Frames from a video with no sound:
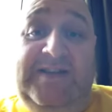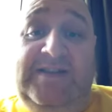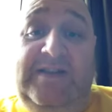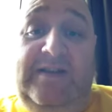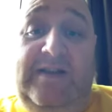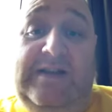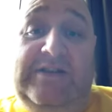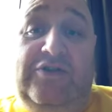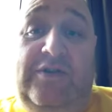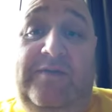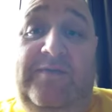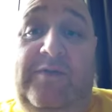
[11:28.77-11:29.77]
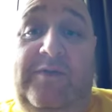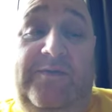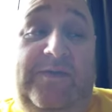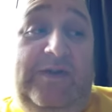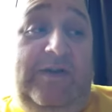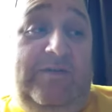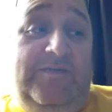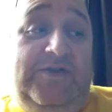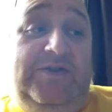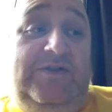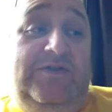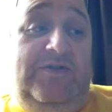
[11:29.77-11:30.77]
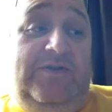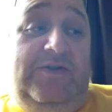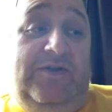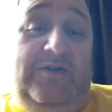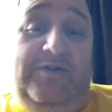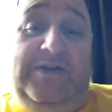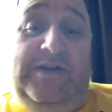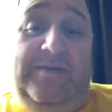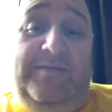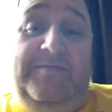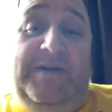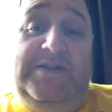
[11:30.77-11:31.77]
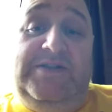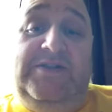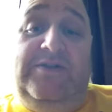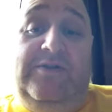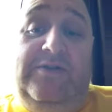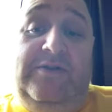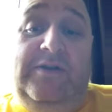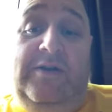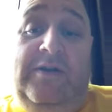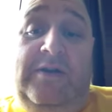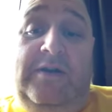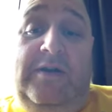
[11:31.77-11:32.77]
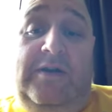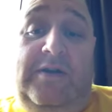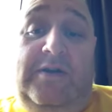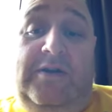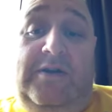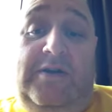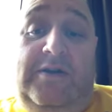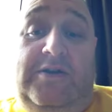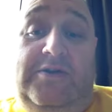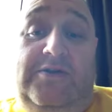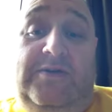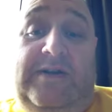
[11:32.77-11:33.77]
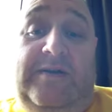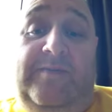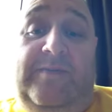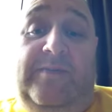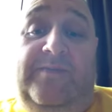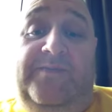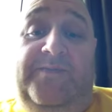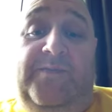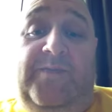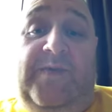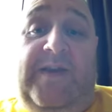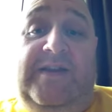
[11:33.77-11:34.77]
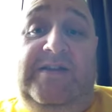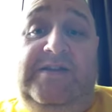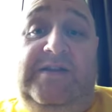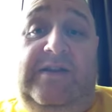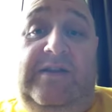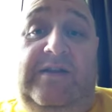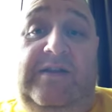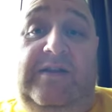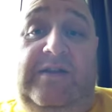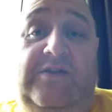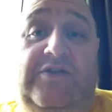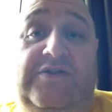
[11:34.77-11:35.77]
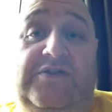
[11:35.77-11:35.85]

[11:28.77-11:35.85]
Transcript: it. That's all I've got for you. I'm just talking loady mints now. So, thanks to the new